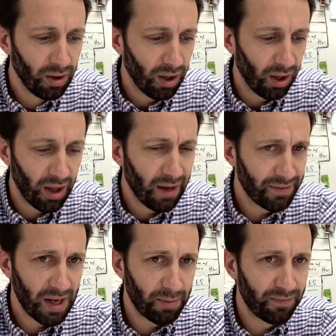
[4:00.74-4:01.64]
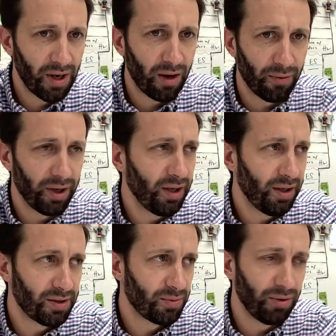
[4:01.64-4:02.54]
A lifetime of not reading
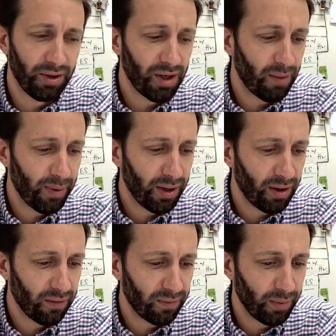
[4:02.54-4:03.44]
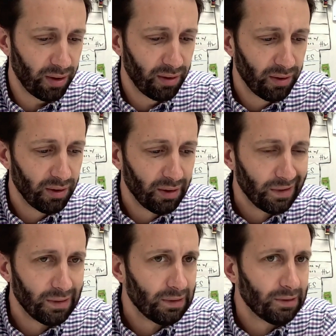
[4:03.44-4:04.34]
is really not paid off for me.
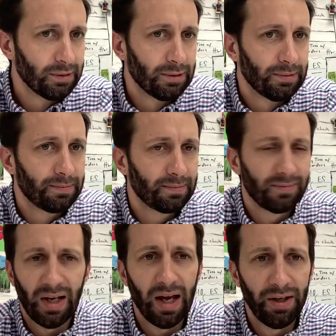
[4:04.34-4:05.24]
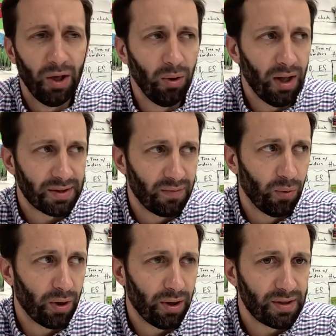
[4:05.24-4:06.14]
I know lots of
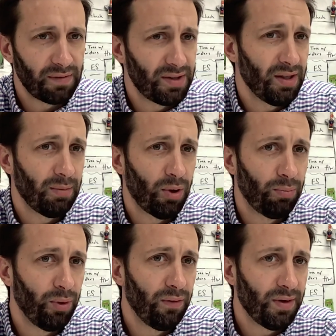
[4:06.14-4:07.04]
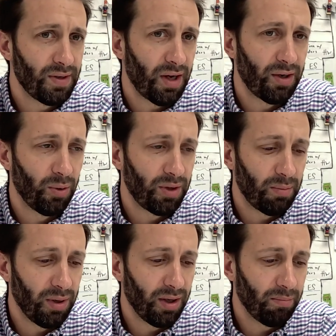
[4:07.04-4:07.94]
words. I've seen them on movies, and I know what they
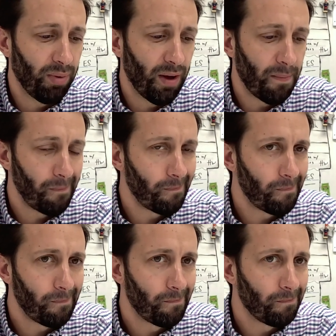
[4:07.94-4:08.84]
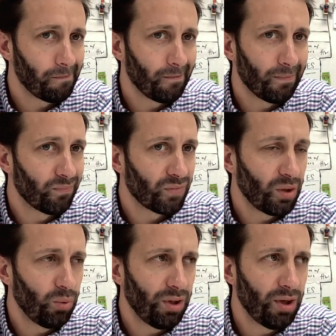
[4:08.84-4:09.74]
mean, but
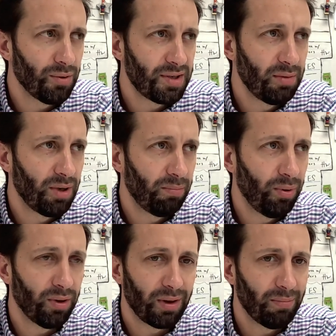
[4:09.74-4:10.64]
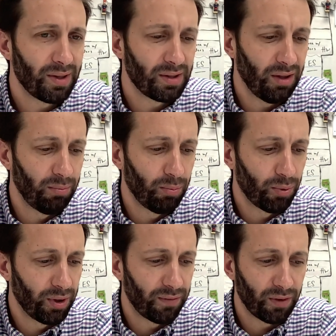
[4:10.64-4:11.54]
when you don't see them in a book, it makes it a little bit
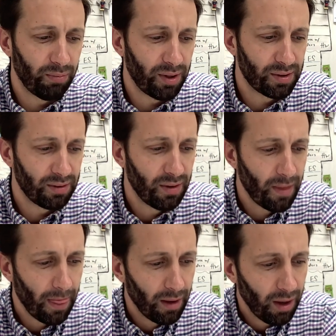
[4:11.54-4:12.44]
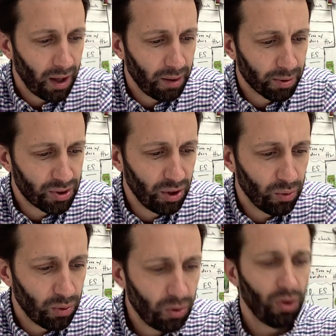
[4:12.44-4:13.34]
more difficult, Mason. All right, number
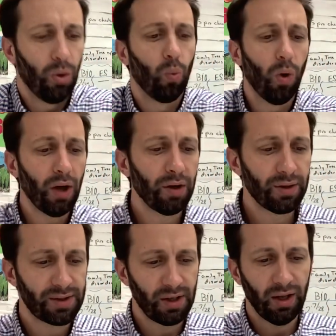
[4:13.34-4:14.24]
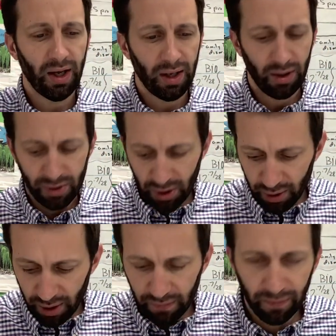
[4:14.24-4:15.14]
2. Water and sunlight energy are
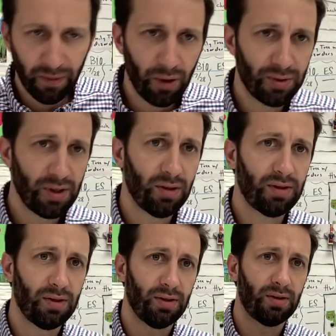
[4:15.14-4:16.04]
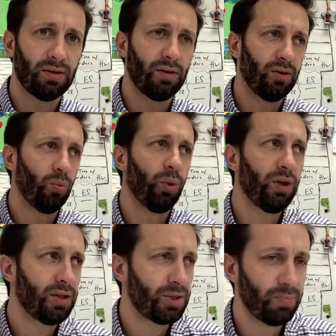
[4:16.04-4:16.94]
needed for photosynthesis.
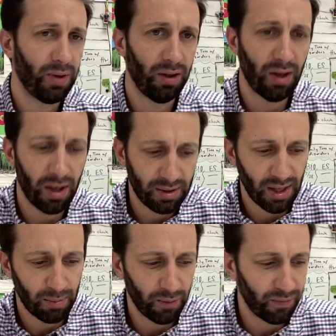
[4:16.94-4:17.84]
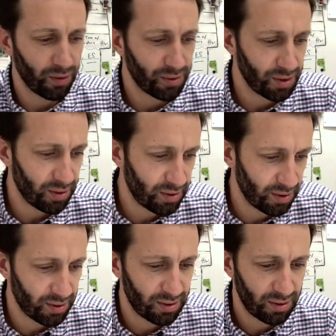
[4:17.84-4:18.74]
We spend a lot of time on
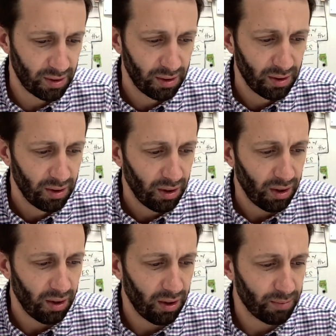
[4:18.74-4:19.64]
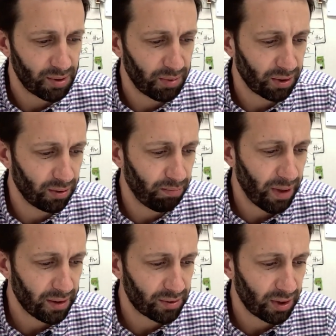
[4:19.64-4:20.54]
photosynthesis, so I'm not going to
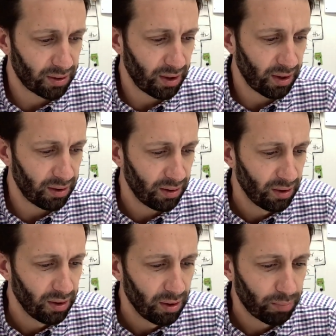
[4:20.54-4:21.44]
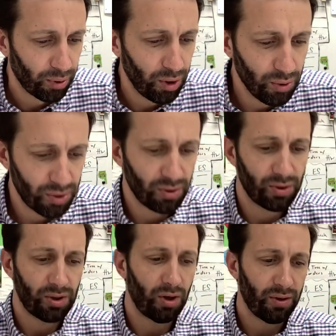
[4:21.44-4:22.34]
backtrack that.
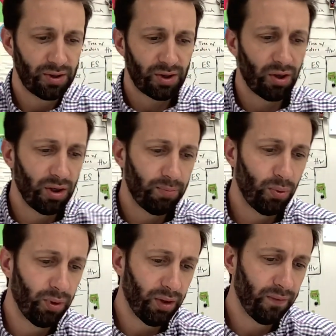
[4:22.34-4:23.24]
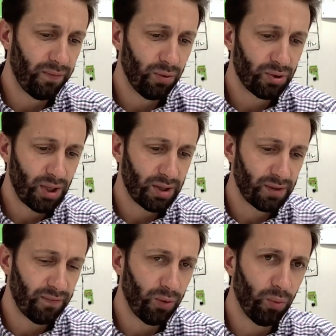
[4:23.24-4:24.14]
Producers are the starting point of food chains
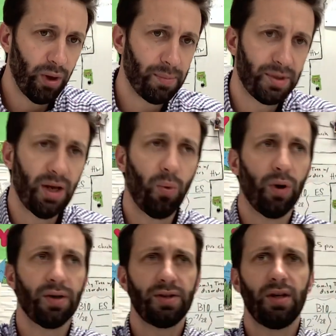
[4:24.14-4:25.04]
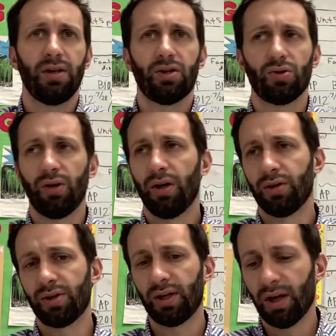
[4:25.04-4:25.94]
and food webs. Now, where does the initial
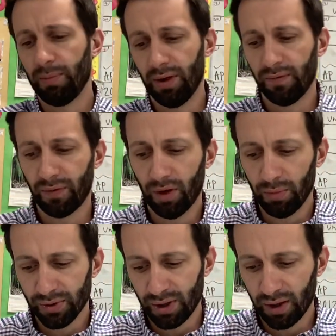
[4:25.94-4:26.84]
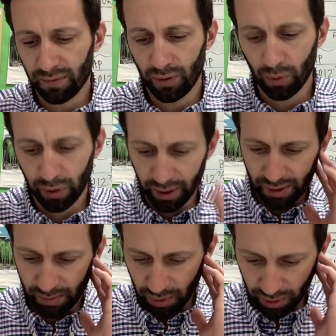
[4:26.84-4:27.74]
energy come in for almost every
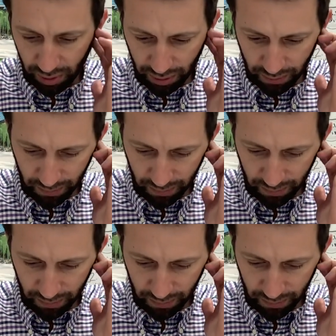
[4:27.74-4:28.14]
organism on Earth?